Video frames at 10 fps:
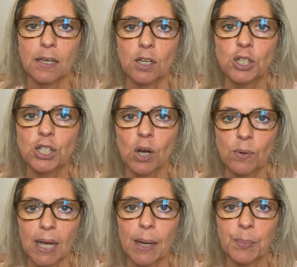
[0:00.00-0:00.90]

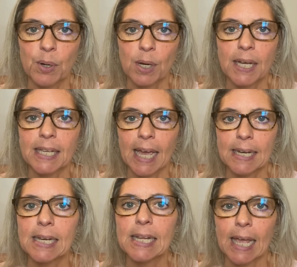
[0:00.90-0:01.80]
shown up again
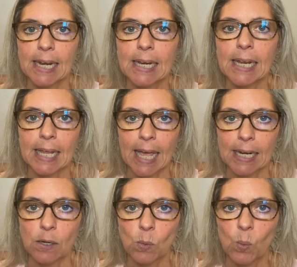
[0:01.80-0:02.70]
and again and again